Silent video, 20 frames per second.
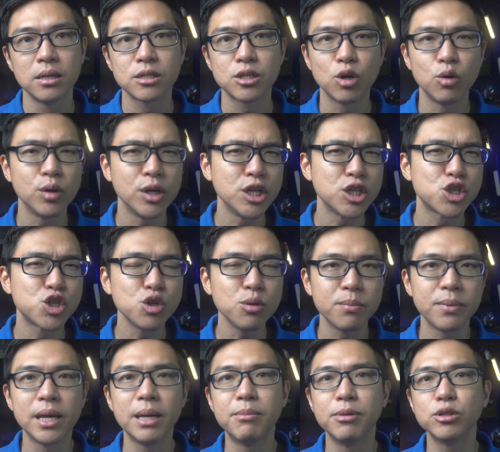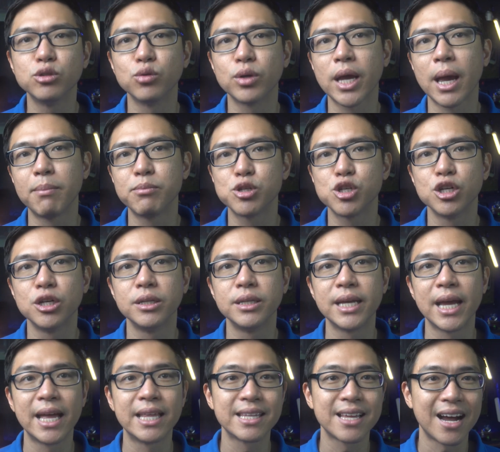So it should be able to capture
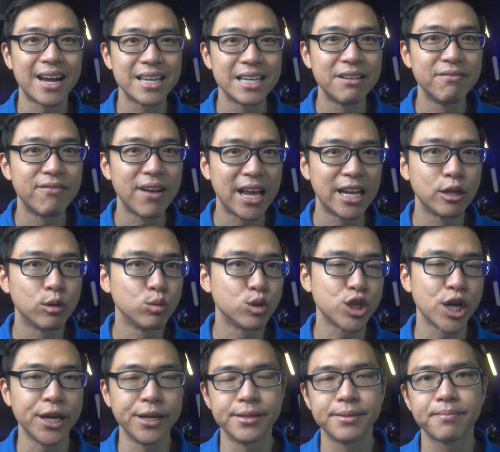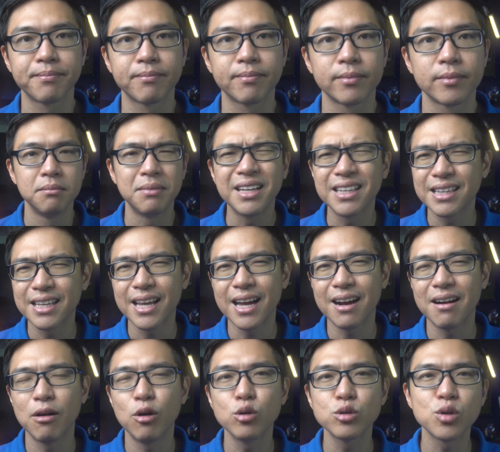the entire value chain. But there
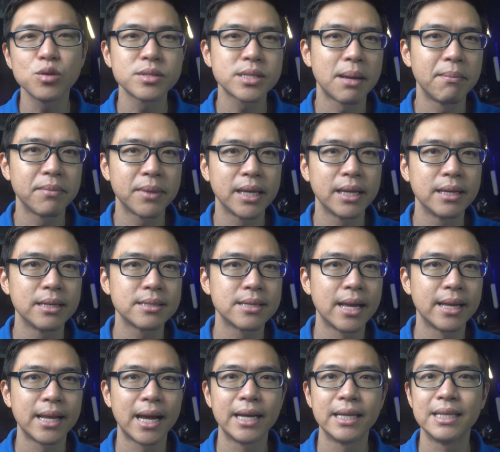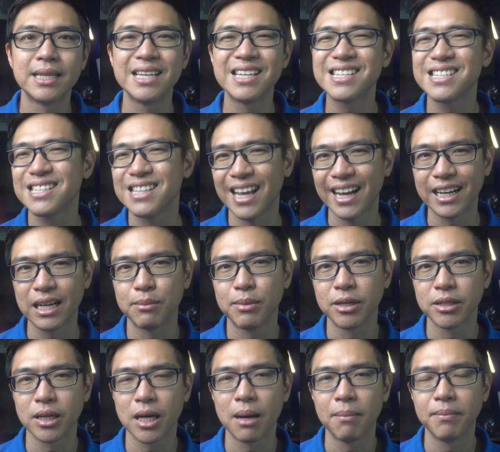are also some things that I dislike
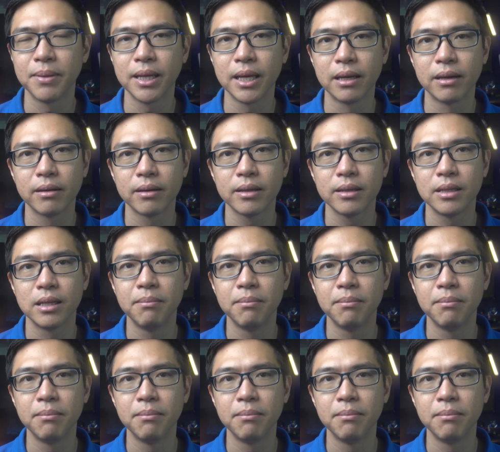about the company.